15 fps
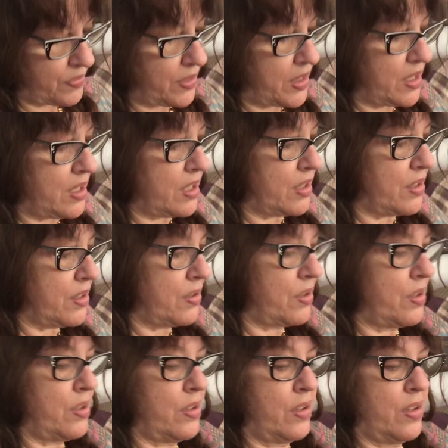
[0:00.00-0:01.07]

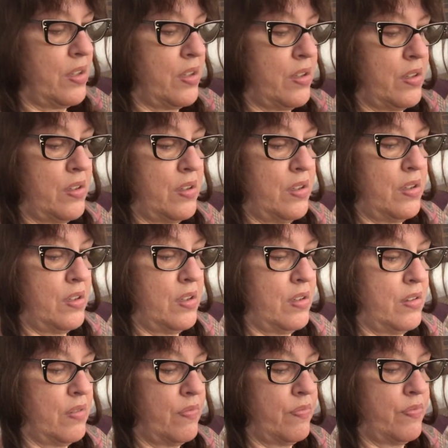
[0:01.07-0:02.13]
the
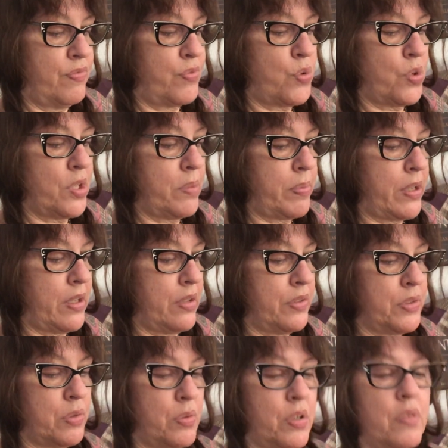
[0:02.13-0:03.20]
40
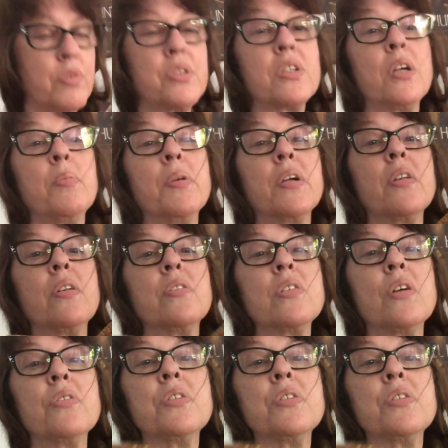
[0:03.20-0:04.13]
pounds or whatever's coming and it's all